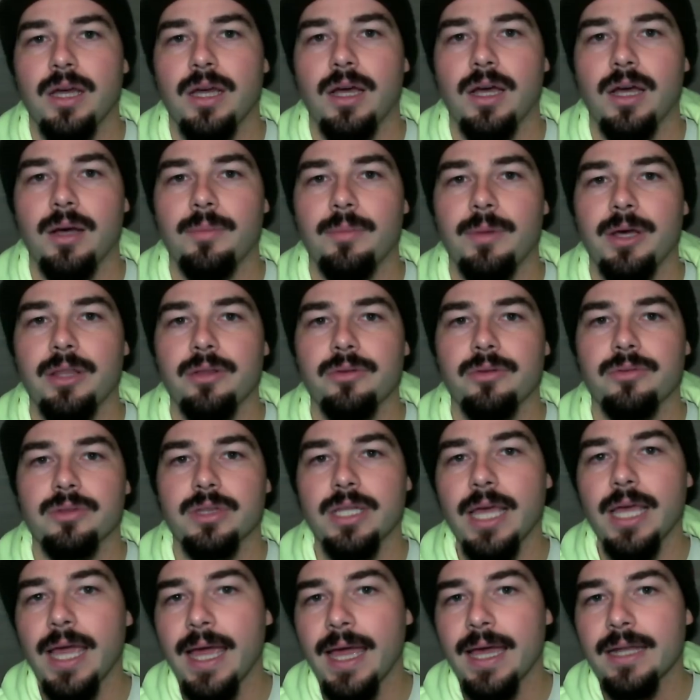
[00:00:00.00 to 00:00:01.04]
Other
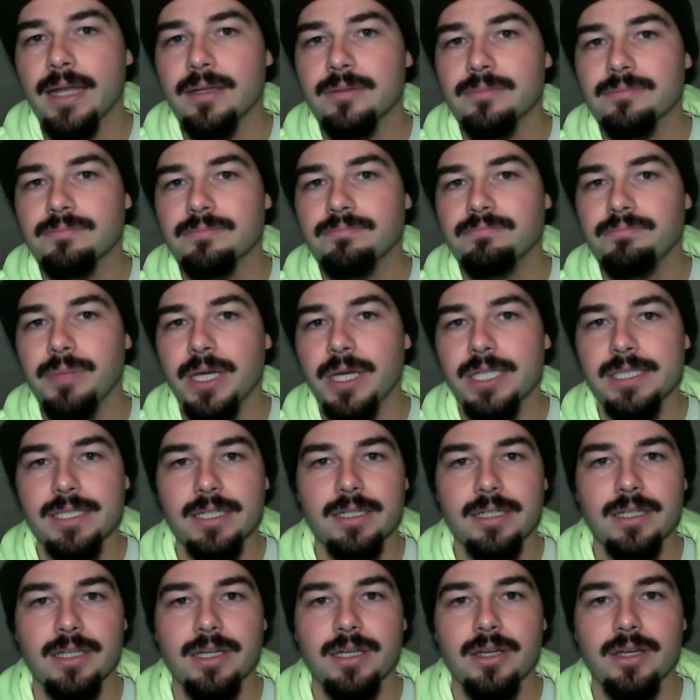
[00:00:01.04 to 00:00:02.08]
than that,
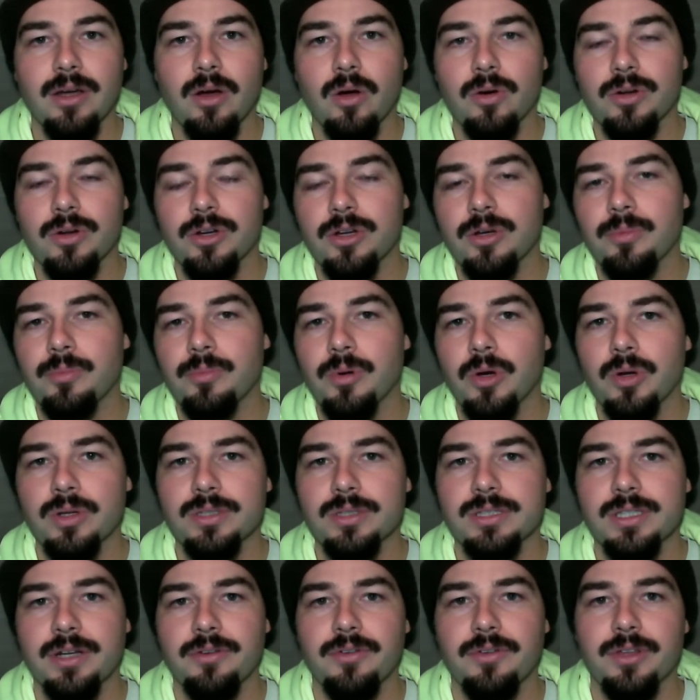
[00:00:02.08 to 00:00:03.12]
basically, all your
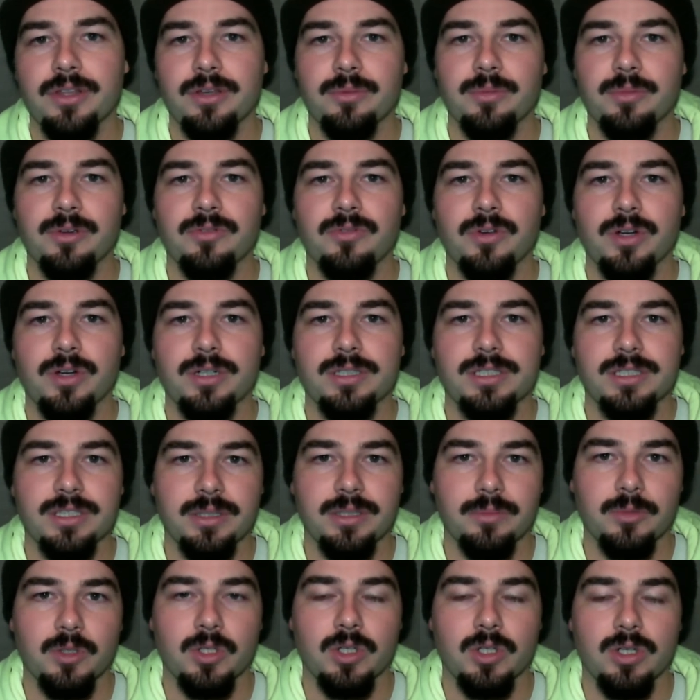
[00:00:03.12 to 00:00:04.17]
components and everything will be very
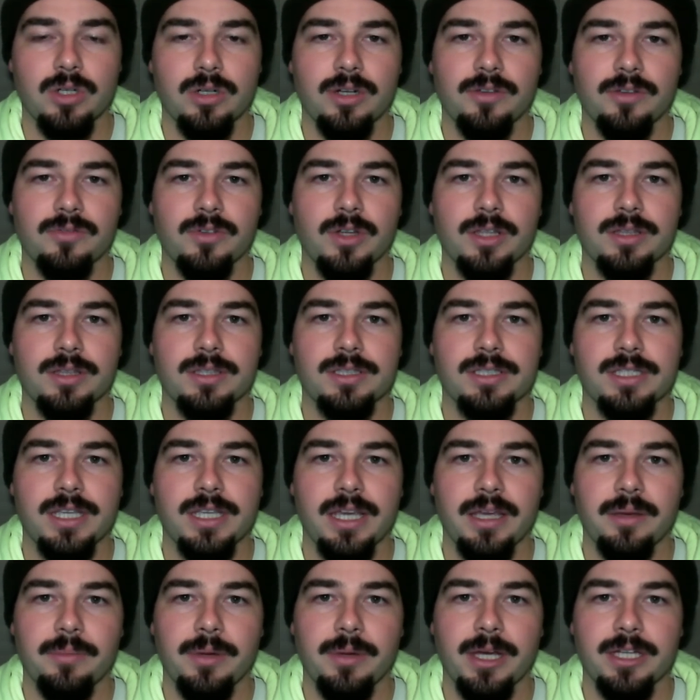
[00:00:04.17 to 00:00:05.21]
similar, if not the
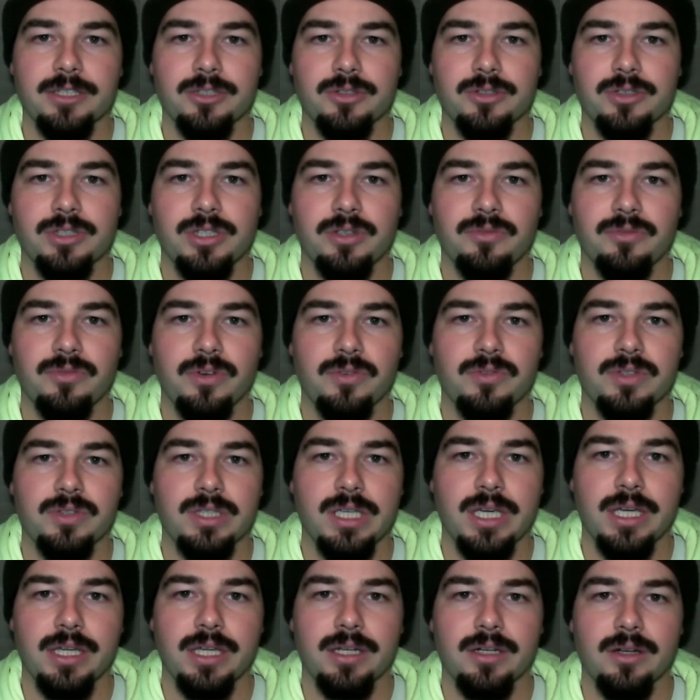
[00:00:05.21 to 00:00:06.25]
same, as your
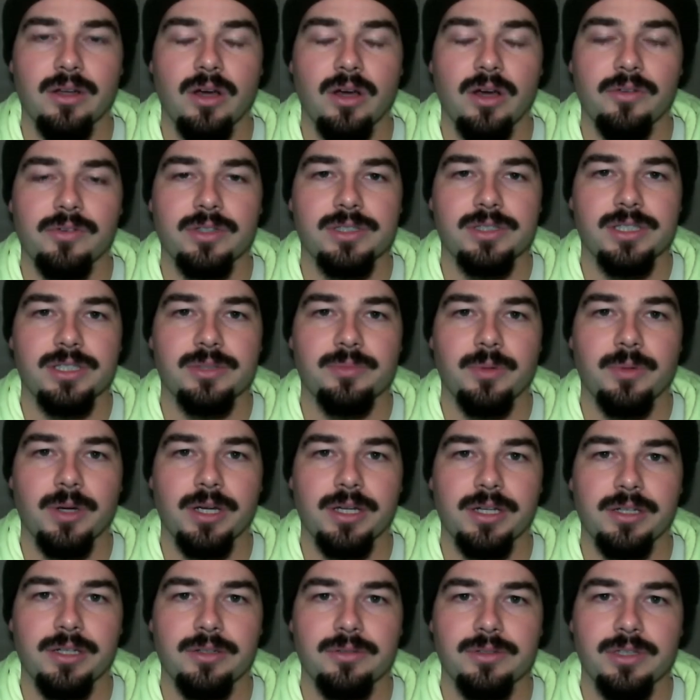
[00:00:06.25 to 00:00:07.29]
C15. Obviously, it's
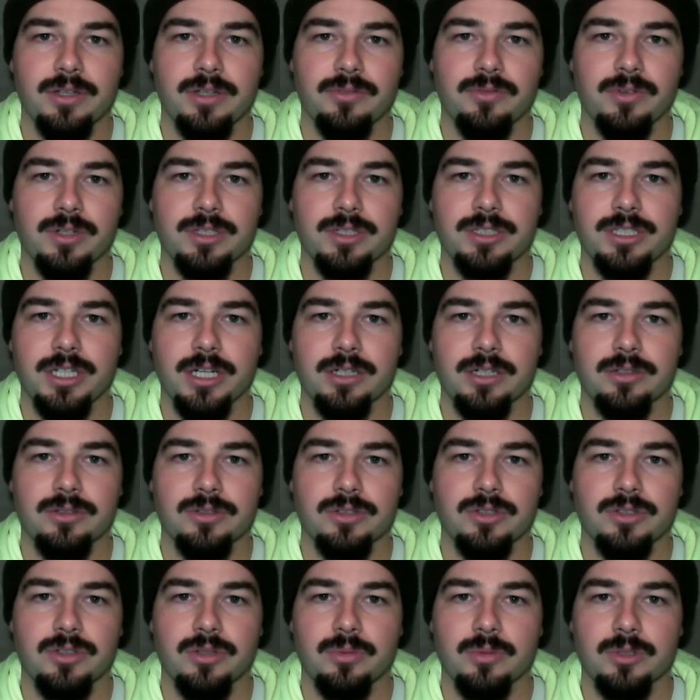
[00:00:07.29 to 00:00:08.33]
probably going to use different
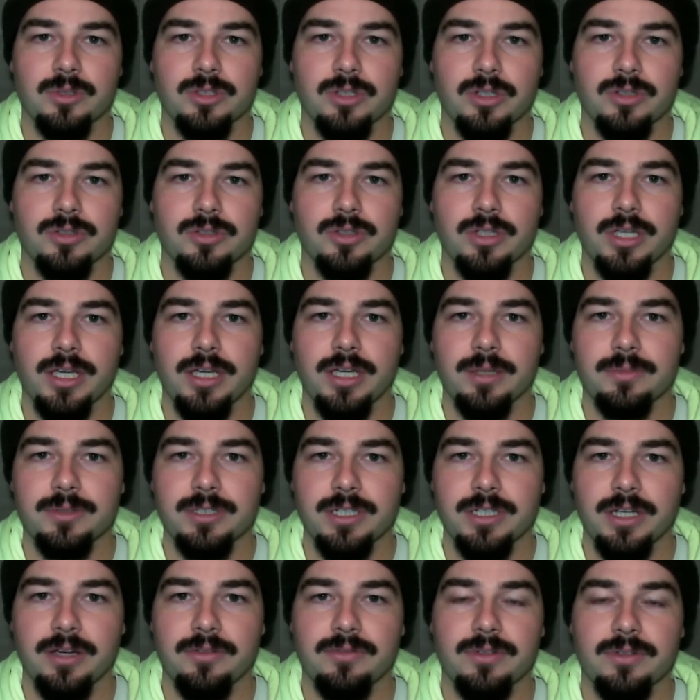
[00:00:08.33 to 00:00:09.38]
injectors, turbocharger,
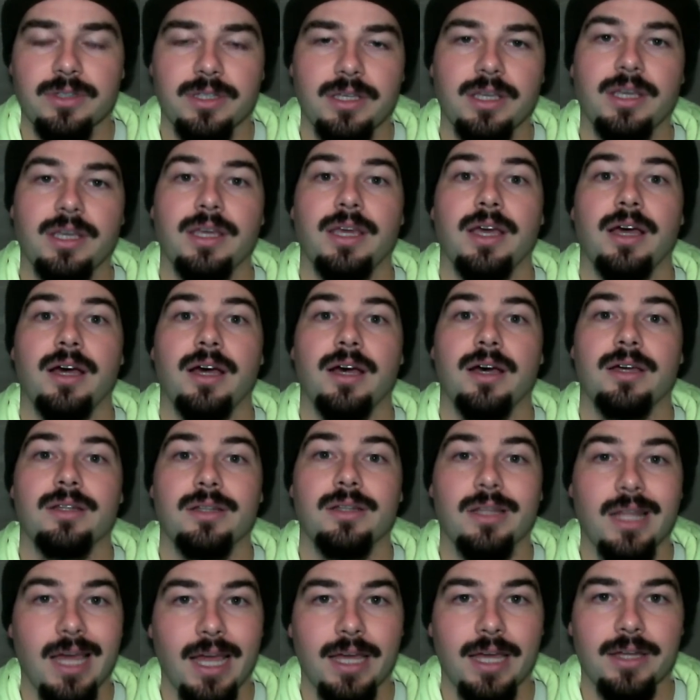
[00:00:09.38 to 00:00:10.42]
camshaft,
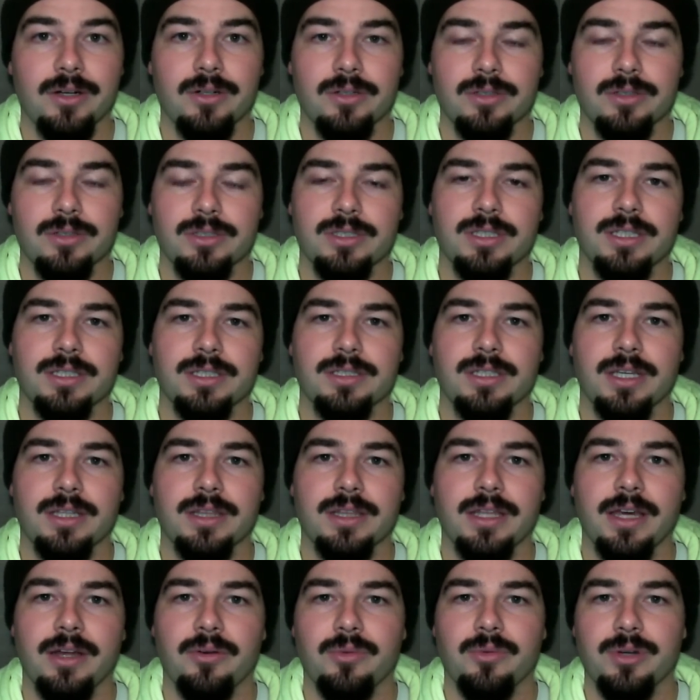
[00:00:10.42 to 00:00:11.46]
liners, things like that.